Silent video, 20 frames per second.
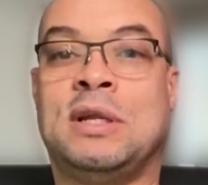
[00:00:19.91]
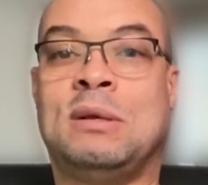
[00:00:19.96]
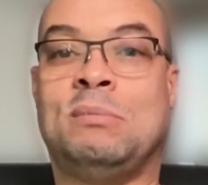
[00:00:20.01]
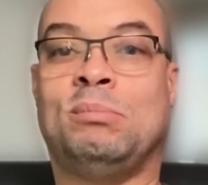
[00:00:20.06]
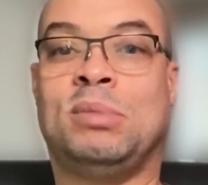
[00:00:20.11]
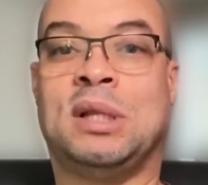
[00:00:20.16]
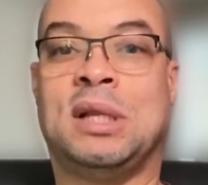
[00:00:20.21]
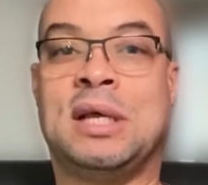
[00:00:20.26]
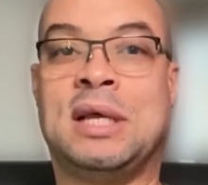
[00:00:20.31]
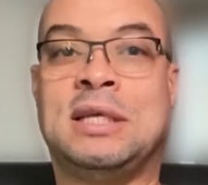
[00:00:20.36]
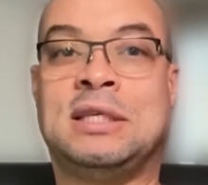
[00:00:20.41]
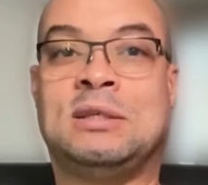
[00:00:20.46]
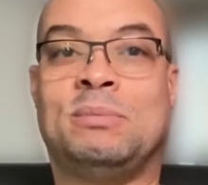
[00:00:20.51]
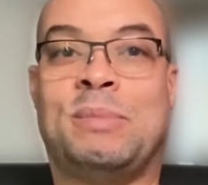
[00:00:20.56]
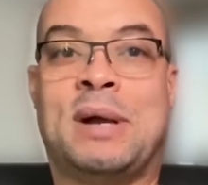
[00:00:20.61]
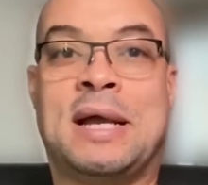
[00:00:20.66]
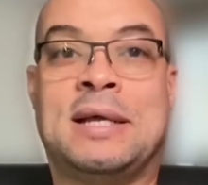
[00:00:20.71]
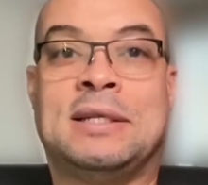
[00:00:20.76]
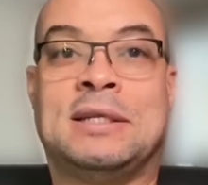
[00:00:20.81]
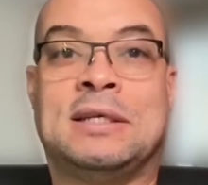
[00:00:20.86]
in place
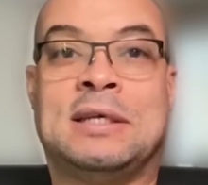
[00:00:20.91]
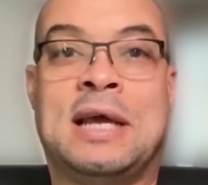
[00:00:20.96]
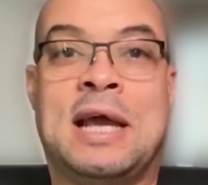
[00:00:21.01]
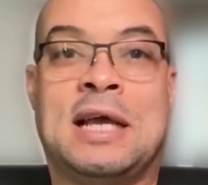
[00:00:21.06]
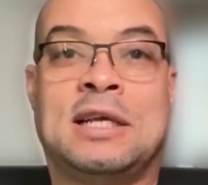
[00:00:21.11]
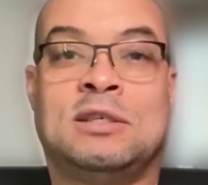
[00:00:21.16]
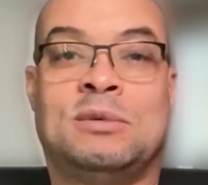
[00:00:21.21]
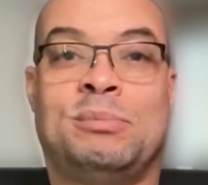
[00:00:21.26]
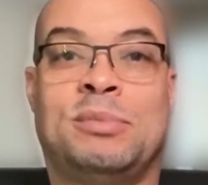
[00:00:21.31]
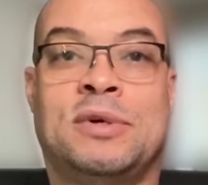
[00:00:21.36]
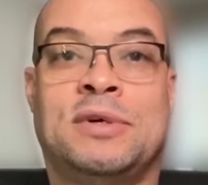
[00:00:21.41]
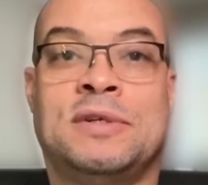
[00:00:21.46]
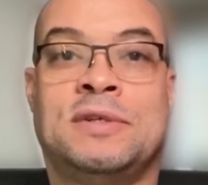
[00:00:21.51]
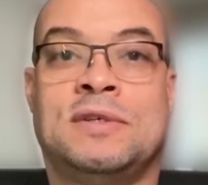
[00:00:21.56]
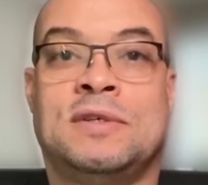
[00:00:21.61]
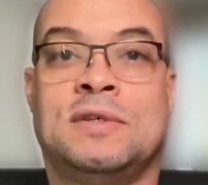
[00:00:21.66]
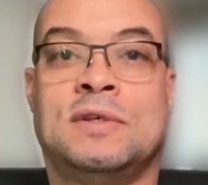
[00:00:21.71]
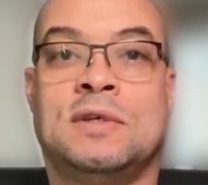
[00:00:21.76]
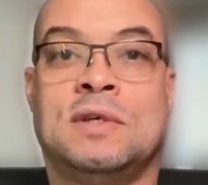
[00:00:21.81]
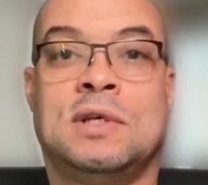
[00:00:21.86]
by the
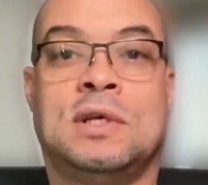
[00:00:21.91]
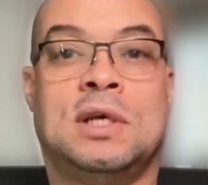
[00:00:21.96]
experts.